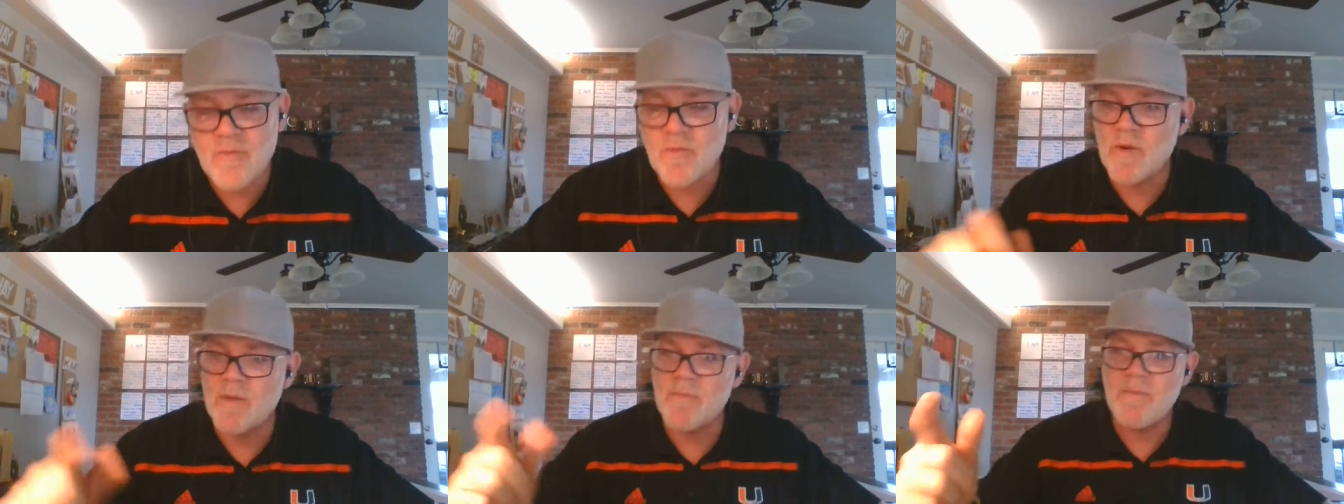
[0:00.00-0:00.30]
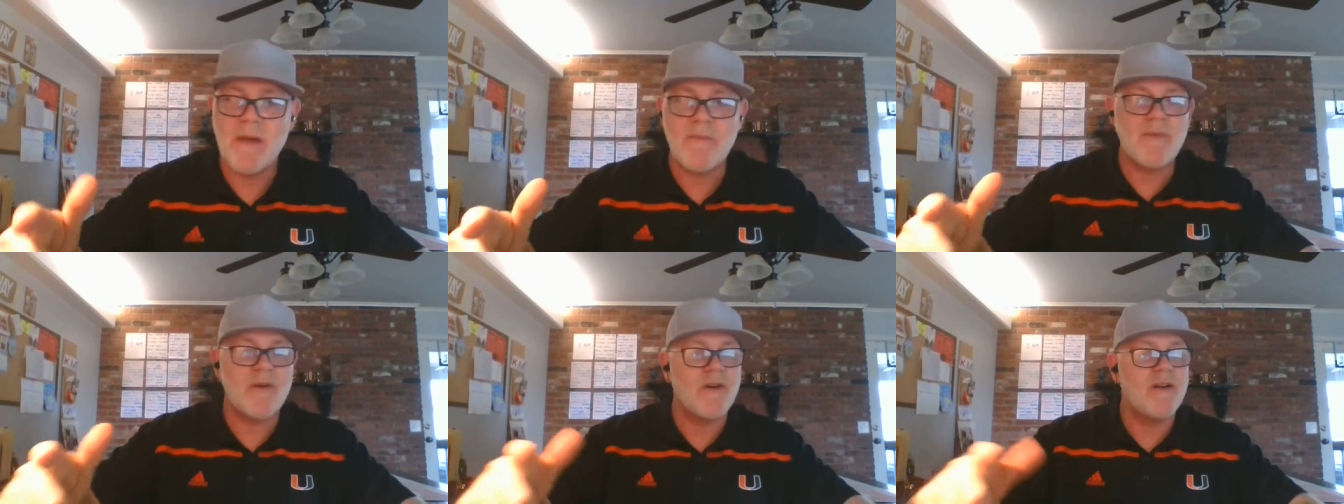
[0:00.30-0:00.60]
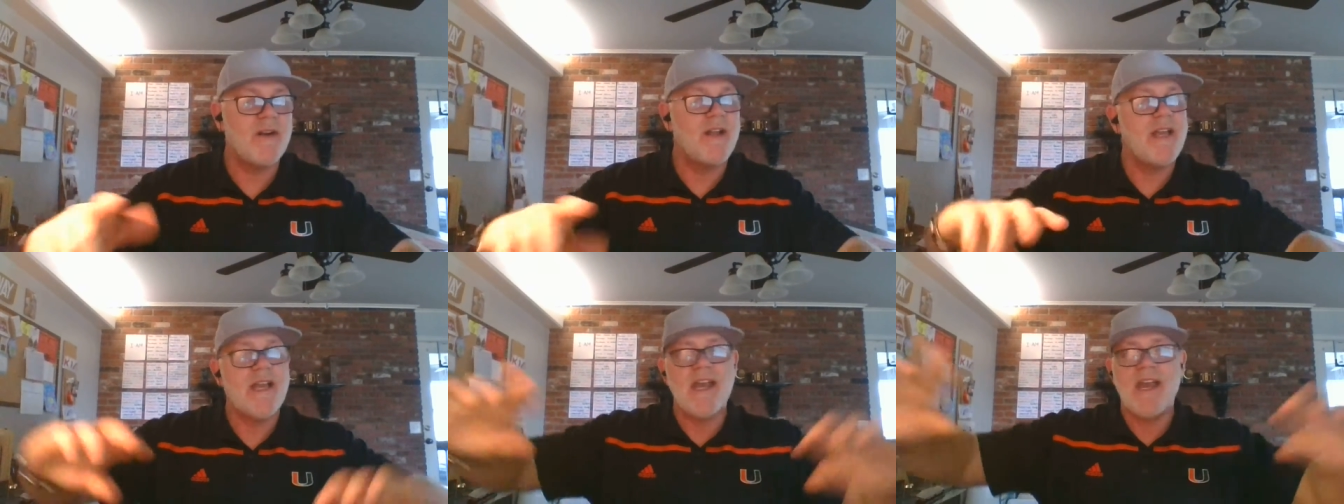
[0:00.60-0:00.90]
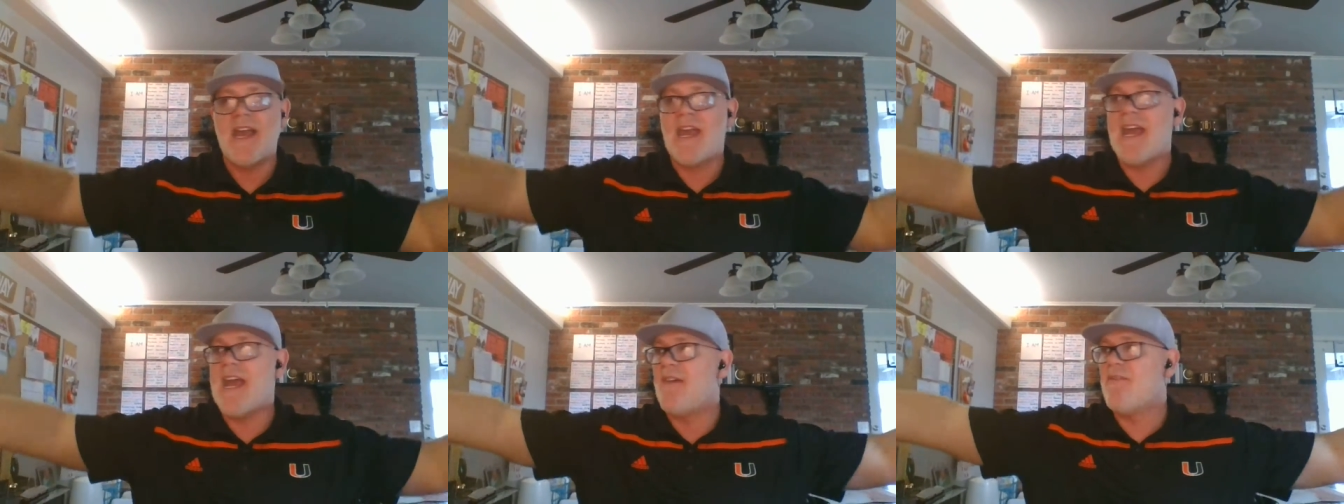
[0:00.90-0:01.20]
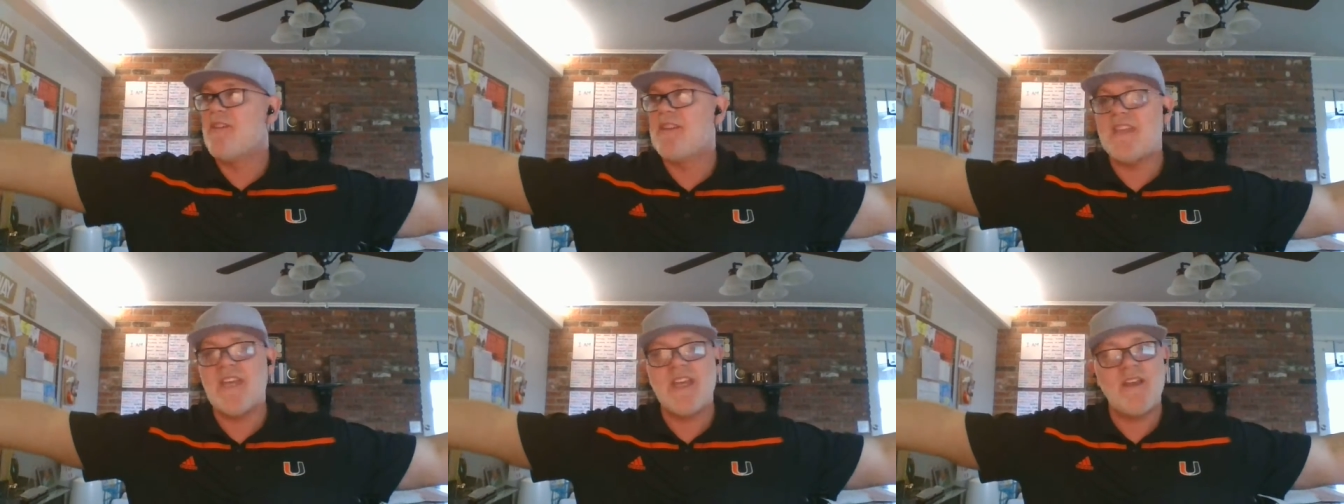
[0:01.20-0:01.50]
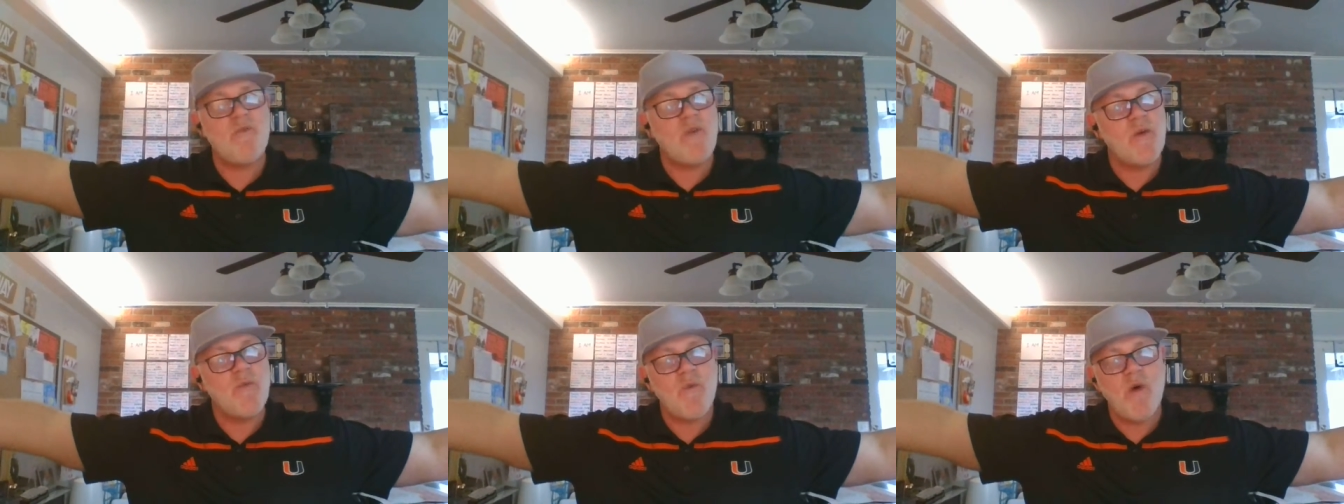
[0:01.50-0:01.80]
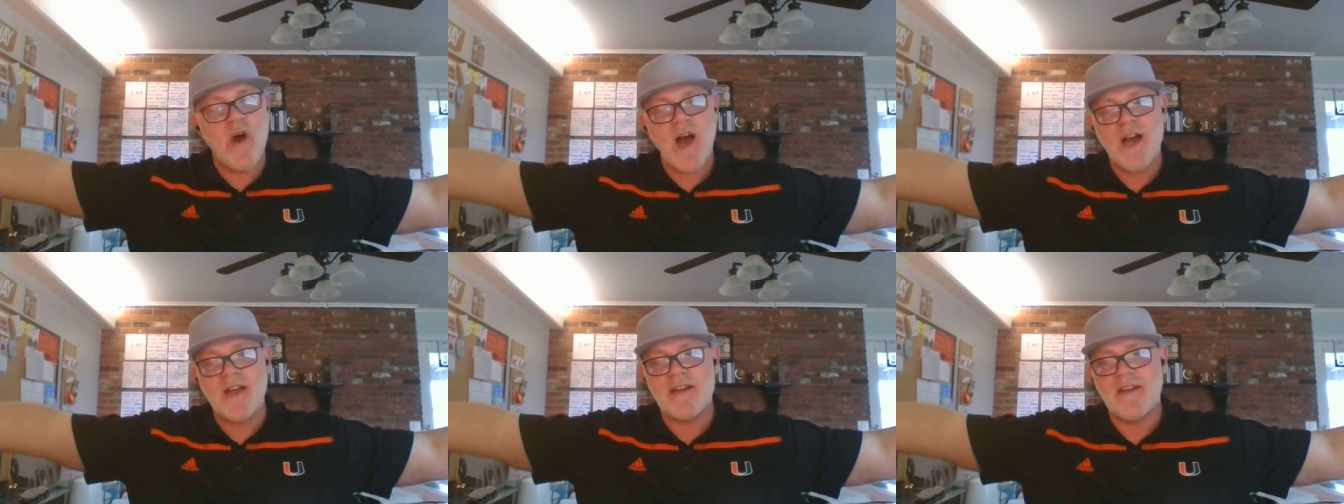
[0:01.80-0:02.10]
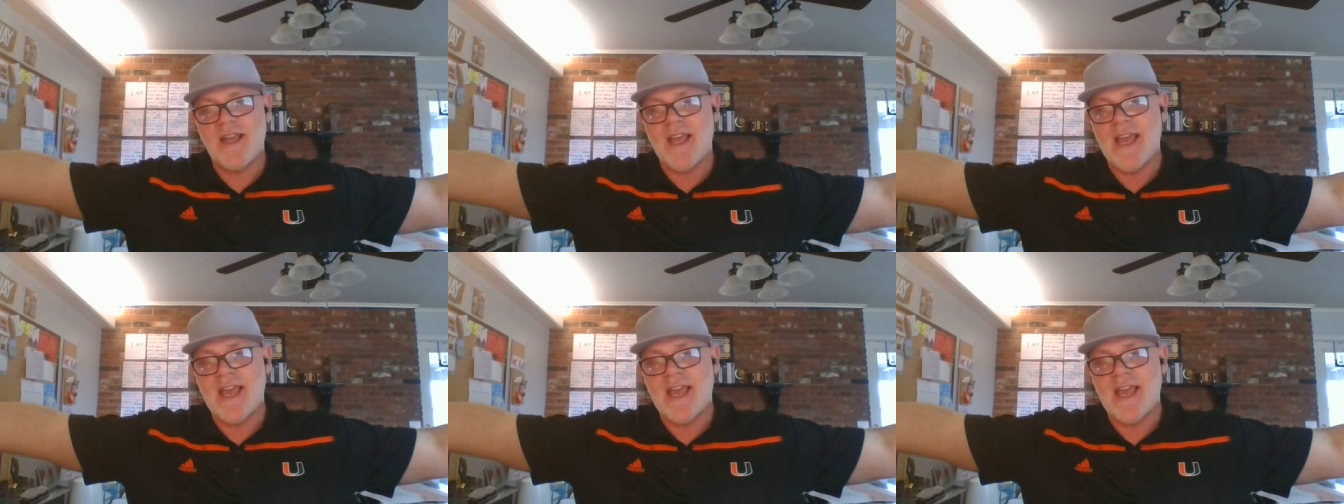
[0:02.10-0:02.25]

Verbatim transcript: Remember, everything we want